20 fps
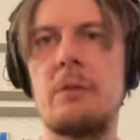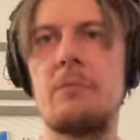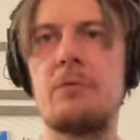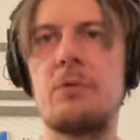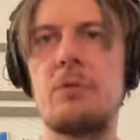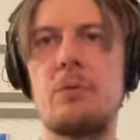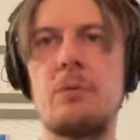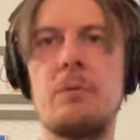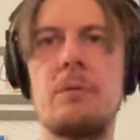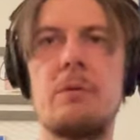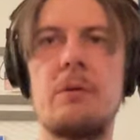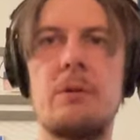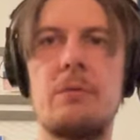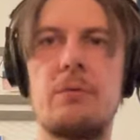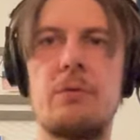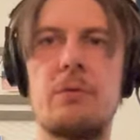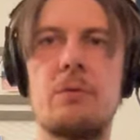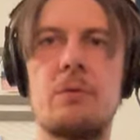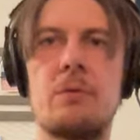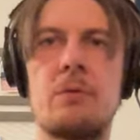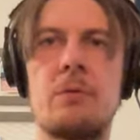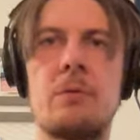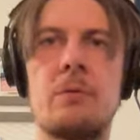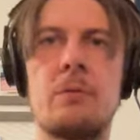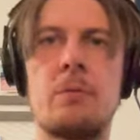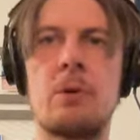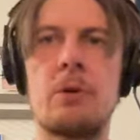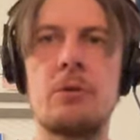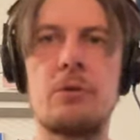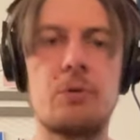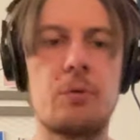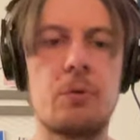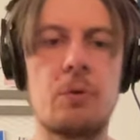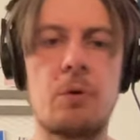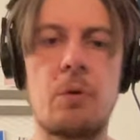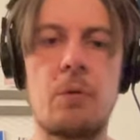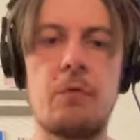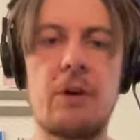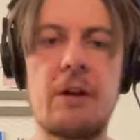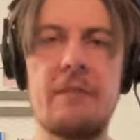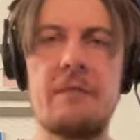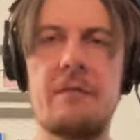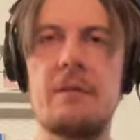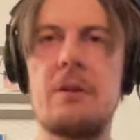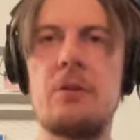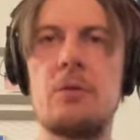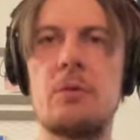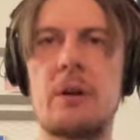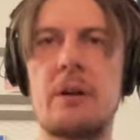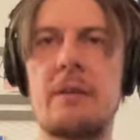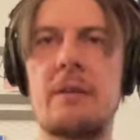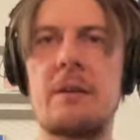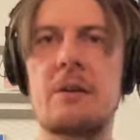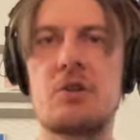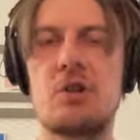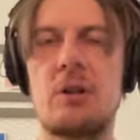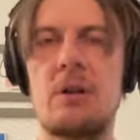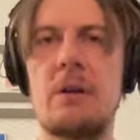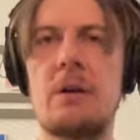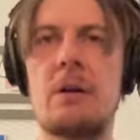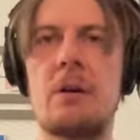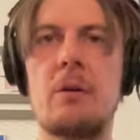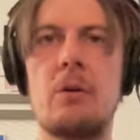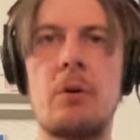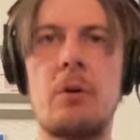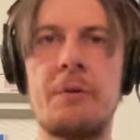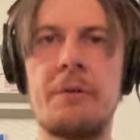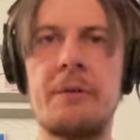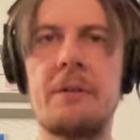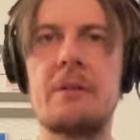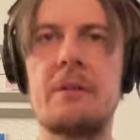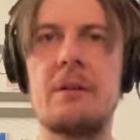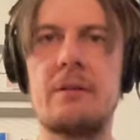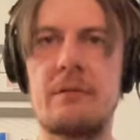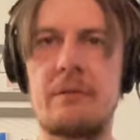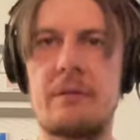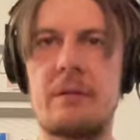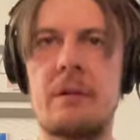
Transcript: if you if you want to go fancy you can actually clone it as